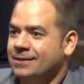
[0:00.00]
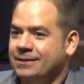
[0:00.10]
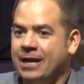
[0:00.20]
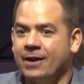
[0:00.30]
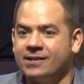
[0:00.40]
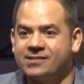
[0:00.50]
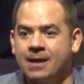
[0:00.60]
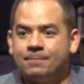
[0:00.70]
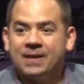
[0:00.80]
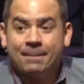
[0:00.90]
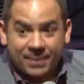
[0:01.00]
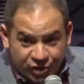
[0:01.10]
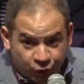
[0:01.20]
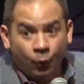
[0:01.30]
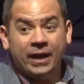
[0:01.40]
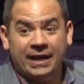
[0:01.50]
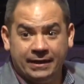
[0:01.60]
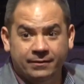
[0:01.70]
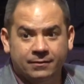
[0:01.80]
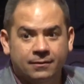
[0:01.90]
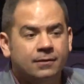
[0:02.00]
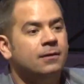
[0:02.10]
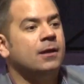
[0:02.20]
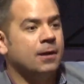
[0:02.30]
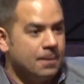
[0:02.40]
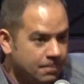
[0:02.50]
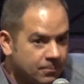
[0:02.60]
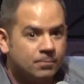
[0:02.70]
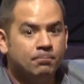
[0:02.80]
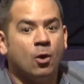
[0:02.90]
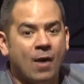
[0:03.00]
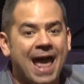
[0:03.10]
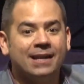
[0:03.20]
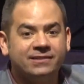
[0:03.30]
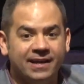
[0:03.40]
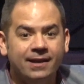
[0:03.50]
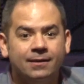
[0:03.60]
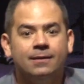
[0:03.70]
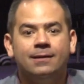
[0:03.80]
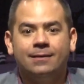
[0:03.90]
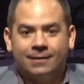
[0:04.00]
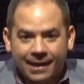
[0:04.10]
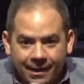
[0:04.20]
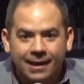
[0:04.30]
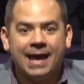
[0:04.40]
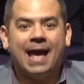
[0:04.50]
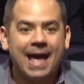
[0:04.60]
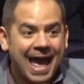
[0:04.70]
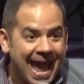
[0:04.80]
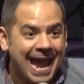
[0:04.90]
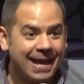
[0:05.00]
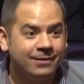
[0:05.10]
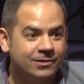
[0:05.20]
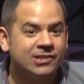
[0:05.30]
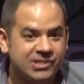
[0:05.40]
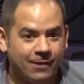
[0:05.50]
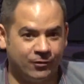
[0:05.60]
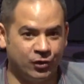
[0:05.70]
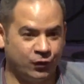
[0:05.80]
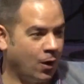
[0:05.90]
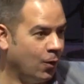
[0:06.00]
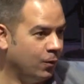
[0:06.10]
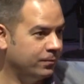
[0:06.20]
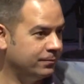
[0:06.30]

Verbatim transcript: There is something between morality, and self control.